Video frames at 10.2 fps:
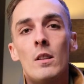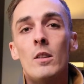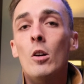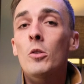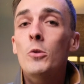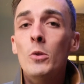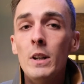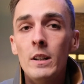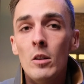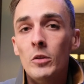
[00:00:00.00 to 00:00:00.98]
There are
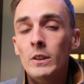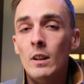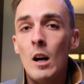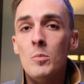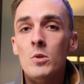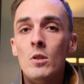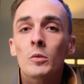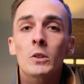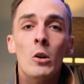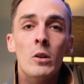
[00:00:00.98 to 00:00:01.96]
3 different types
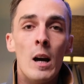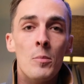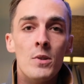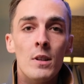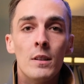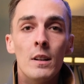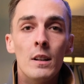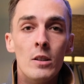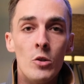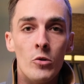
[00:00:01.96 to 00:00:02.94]
of toe caps in the
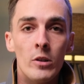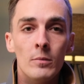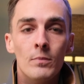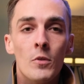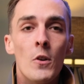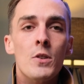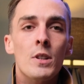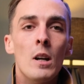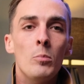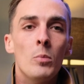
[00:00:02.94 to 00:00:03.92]
industry. First
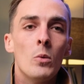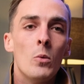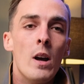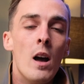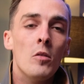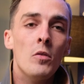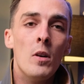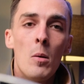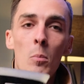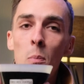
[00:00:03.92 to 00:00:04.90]
up, we have
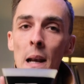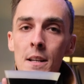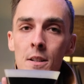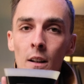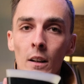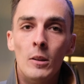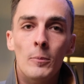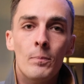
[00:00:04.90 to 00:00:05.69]
plastic,